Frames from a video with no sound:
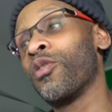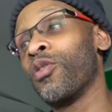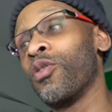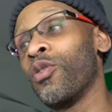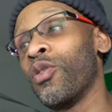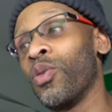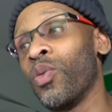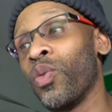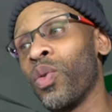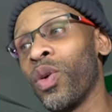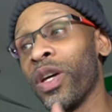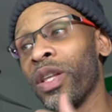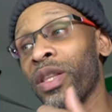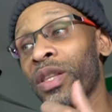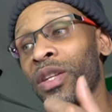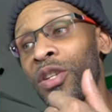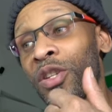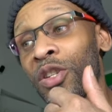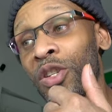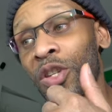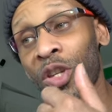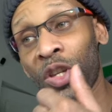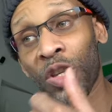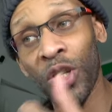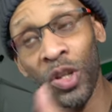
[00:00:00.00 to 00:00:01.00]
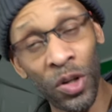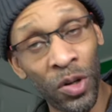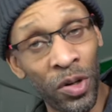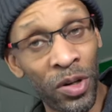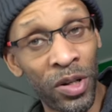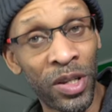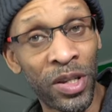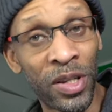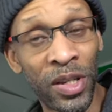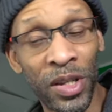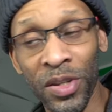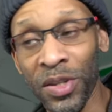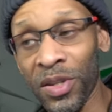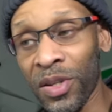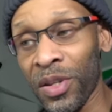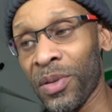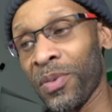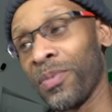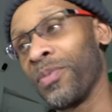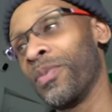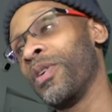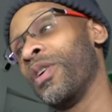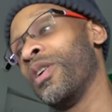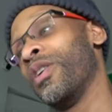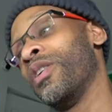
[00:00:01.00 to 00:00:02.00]
go with the security system.
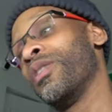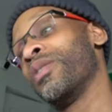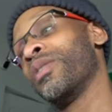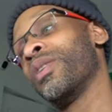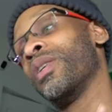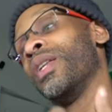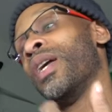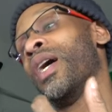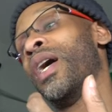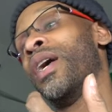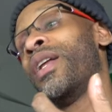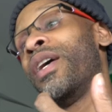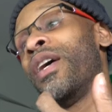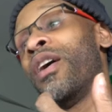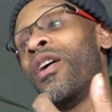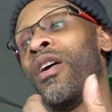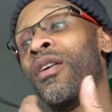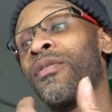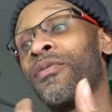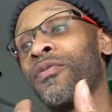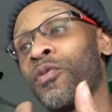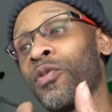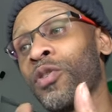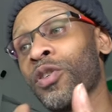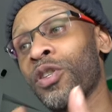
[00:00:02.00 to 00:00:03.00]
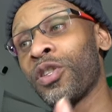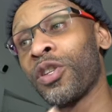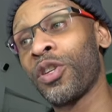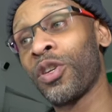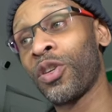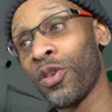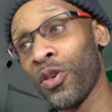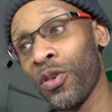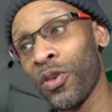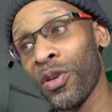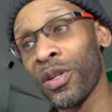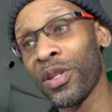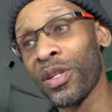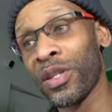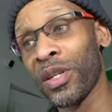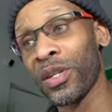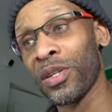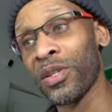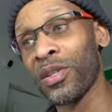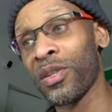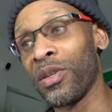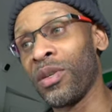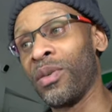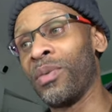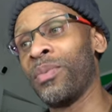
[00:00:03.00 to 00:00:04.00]
So now they offer a security
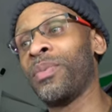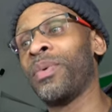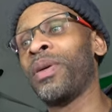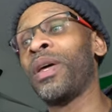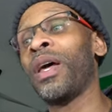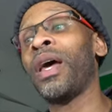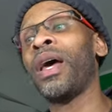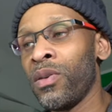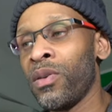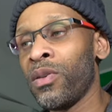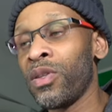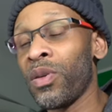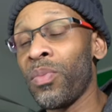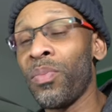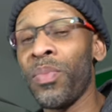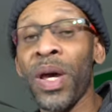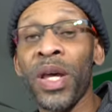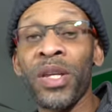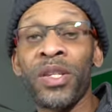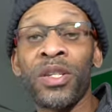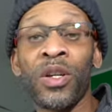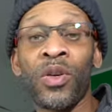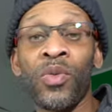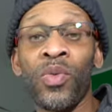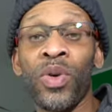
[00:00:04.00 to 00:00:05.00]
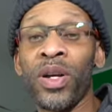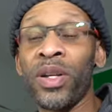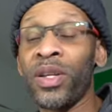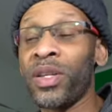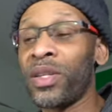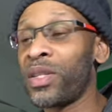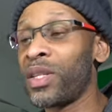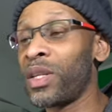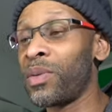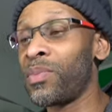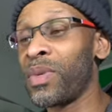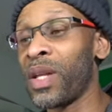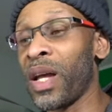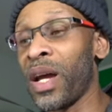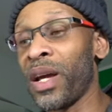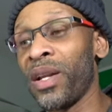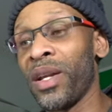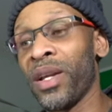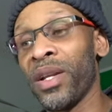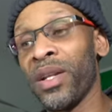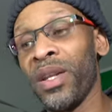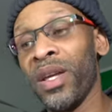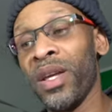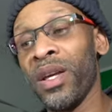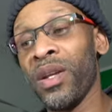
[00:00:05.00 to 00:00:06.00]
system So basically what it seemed like
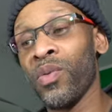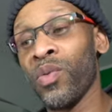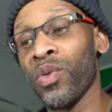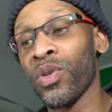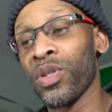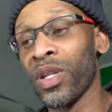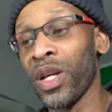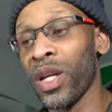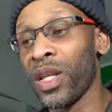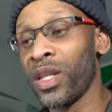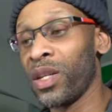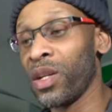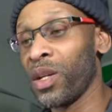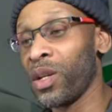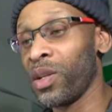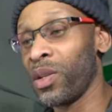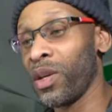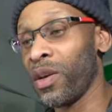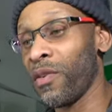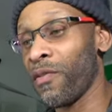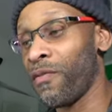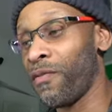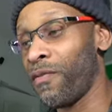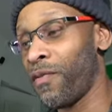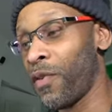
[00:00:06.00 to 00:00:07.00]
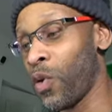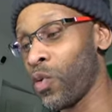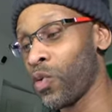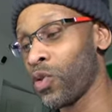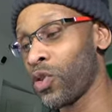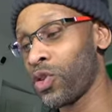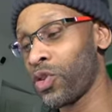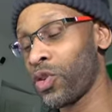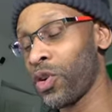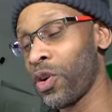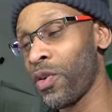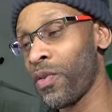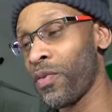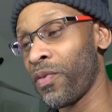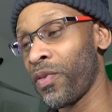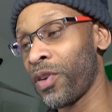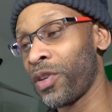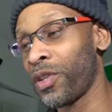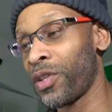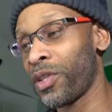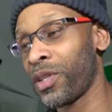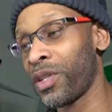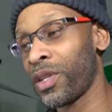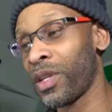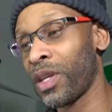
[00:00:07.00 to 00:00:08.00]
they did was they took their phone
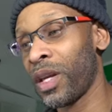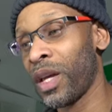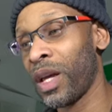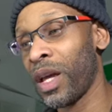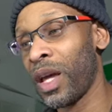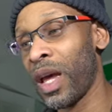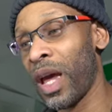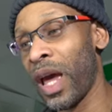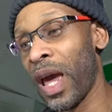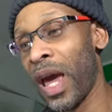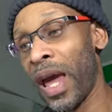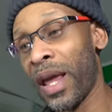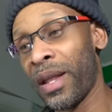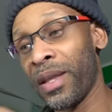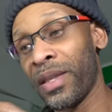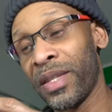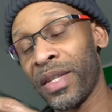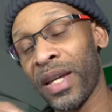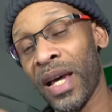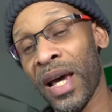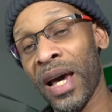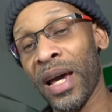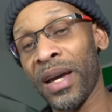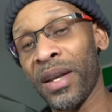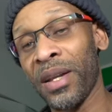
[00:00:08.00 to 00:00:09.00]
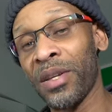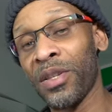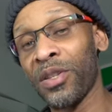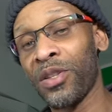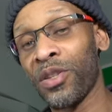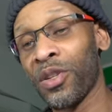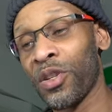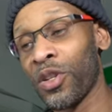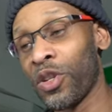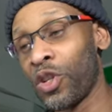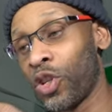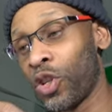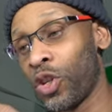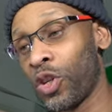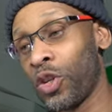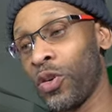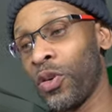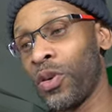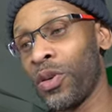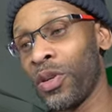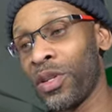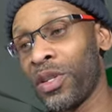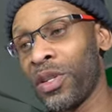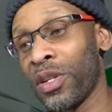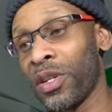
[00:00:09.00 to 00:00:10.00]
service and tied into the
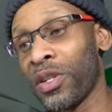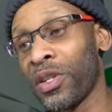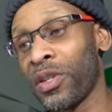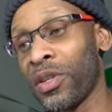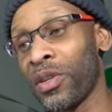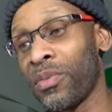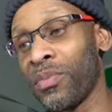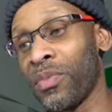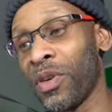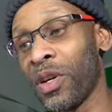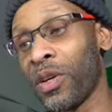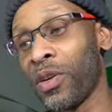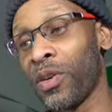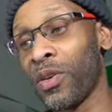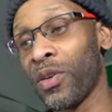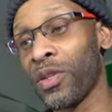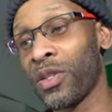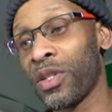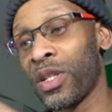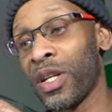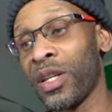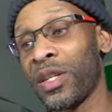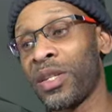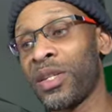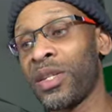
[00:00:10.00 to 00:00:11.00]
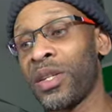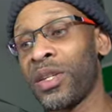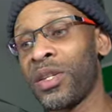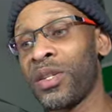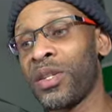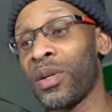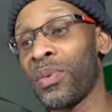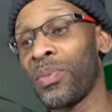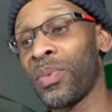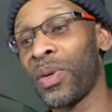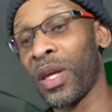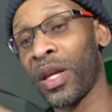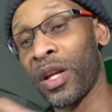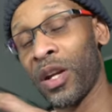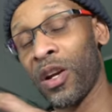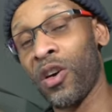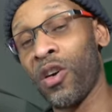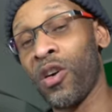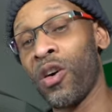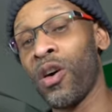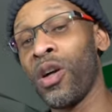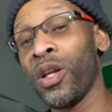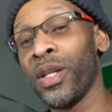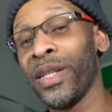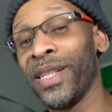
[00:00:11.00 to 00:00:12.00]
security system, because this system can
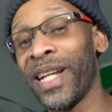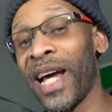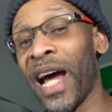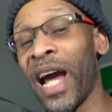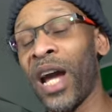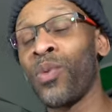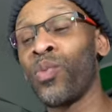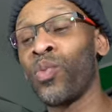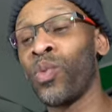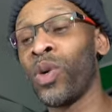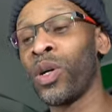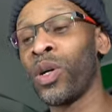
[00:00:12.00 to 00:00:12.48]
call nine